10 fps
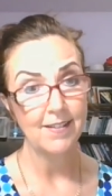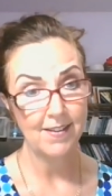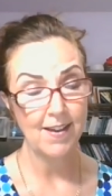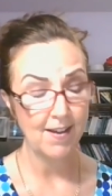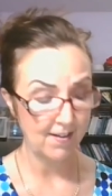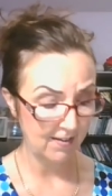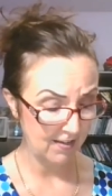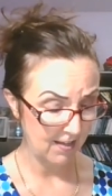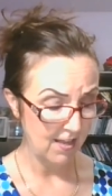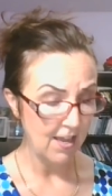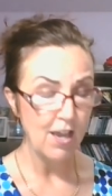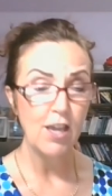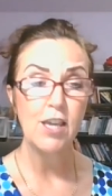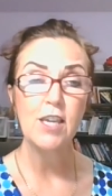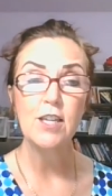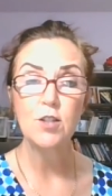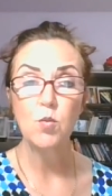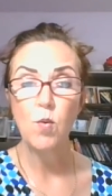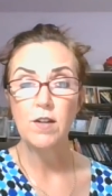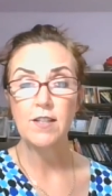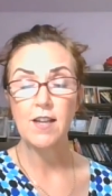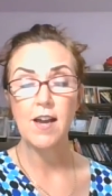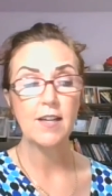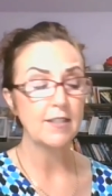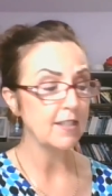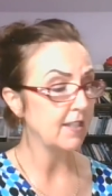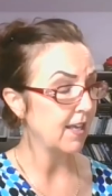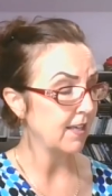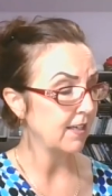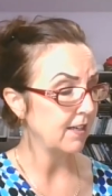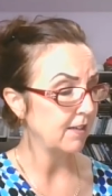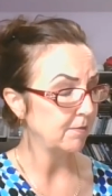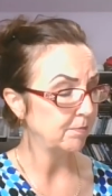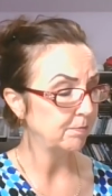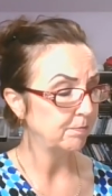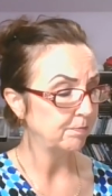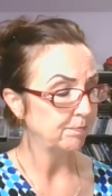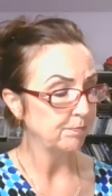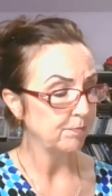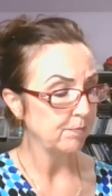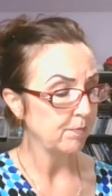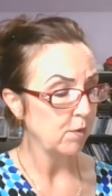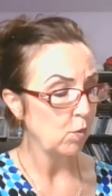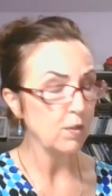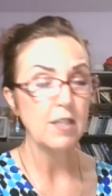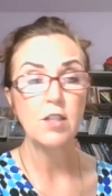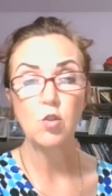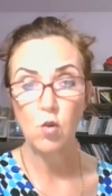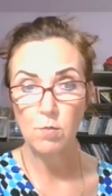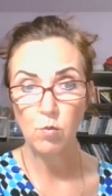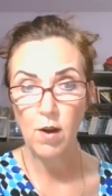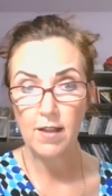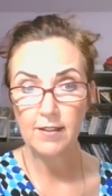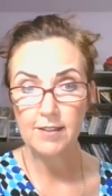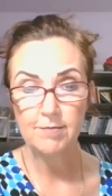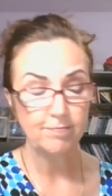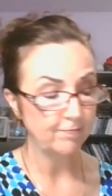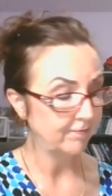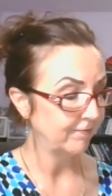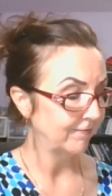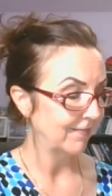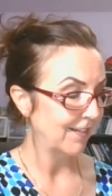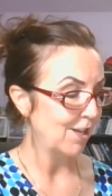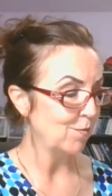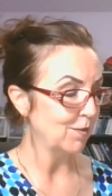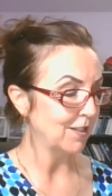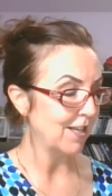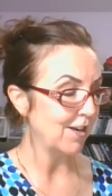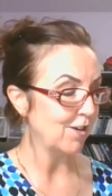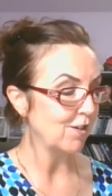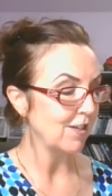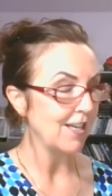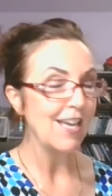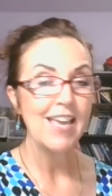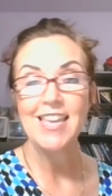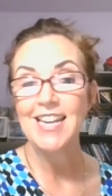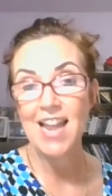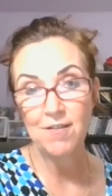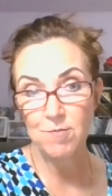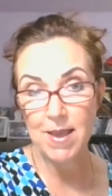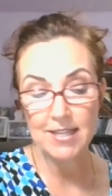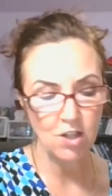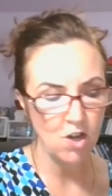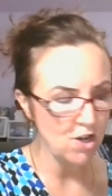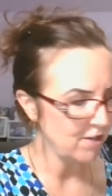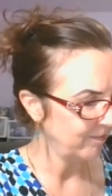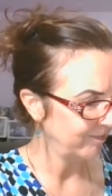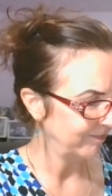Yeah, he is one of the guys that um, was at the Trump rally he was there. He didn't have a mask on.